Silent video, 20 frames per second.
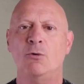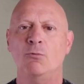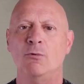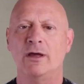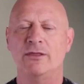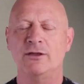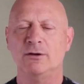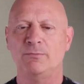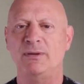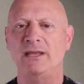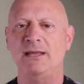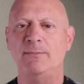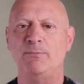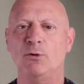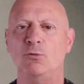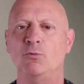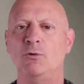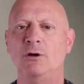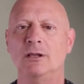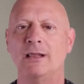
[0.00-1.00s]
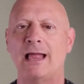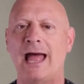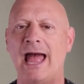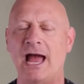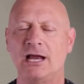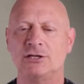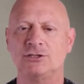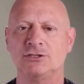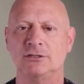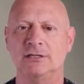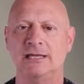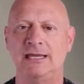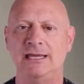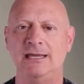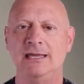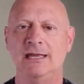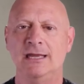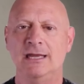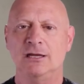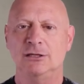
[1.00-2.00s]
whether people will
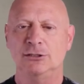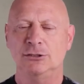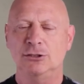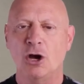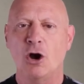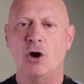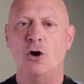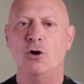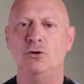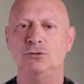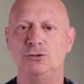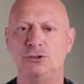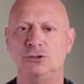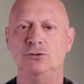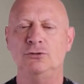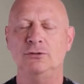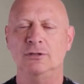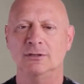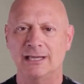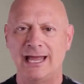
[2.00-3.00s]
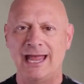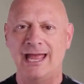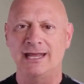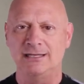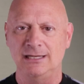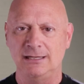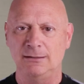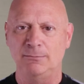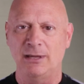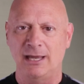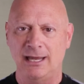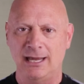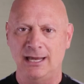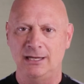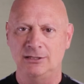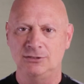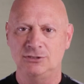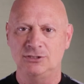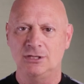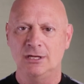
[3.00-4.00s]
actually go to the landing
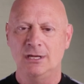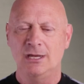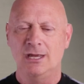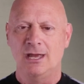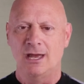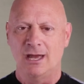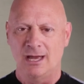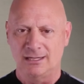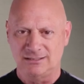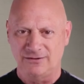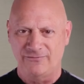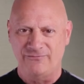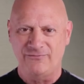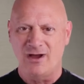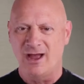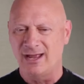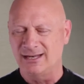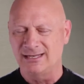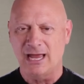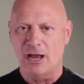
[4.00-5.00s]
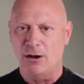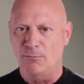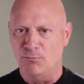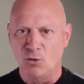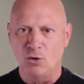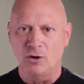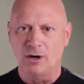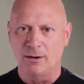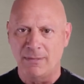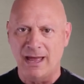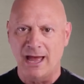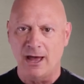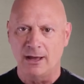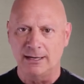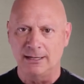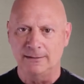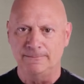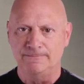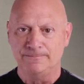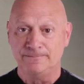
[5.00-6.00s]
page uh, to find out more
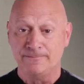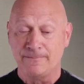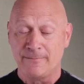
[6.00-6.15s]
about it